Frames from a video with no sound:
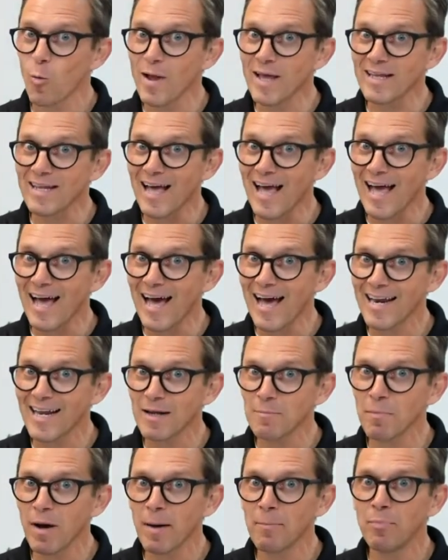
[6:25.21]
We can
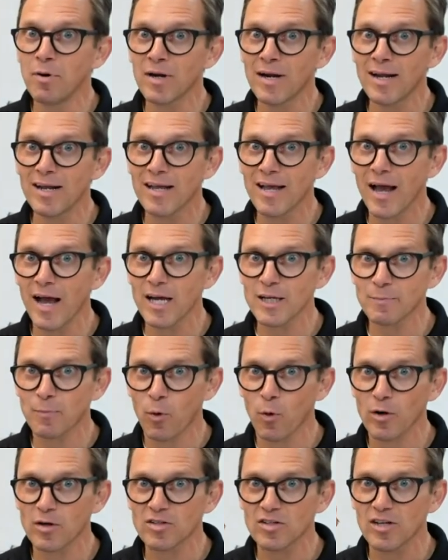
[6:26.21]
add it by putting
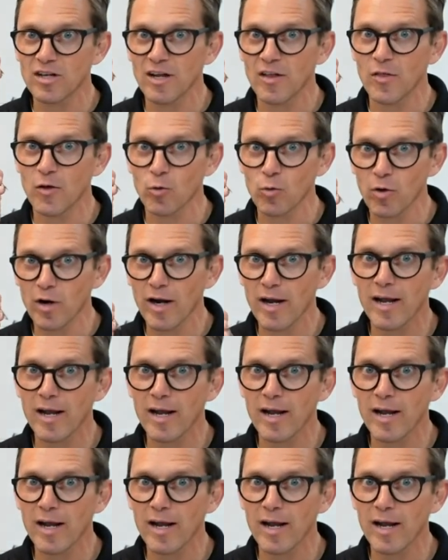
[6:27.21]
gas ports in the